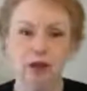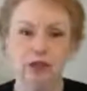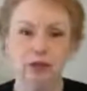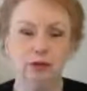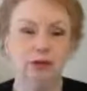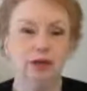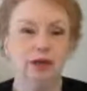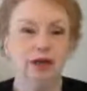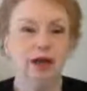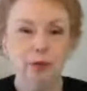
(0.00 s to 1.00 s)
When
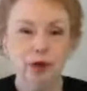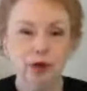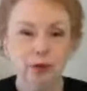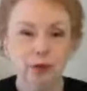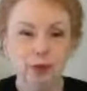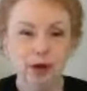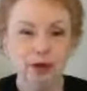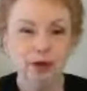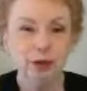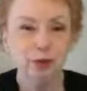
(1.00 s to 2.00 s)
we're out
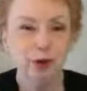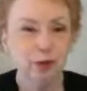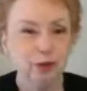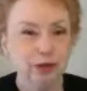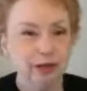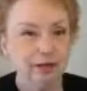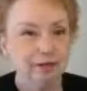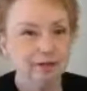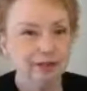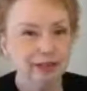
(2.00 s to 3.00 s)
on the road and
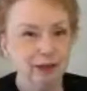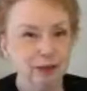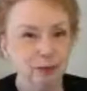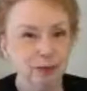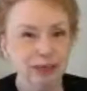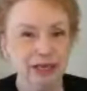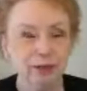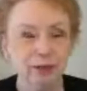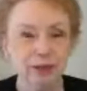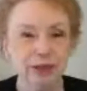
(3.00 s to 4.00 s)
meeting
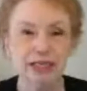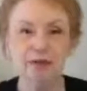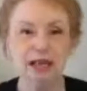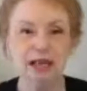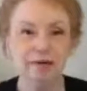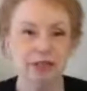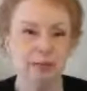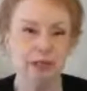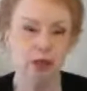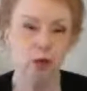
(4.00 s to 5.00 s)
with teams and having
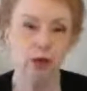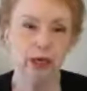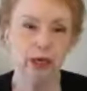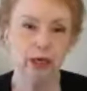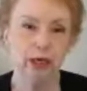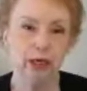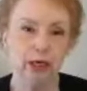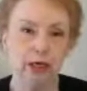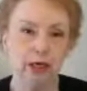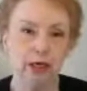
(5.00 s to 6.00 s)
something quick
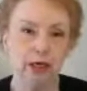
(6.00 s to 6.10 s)
and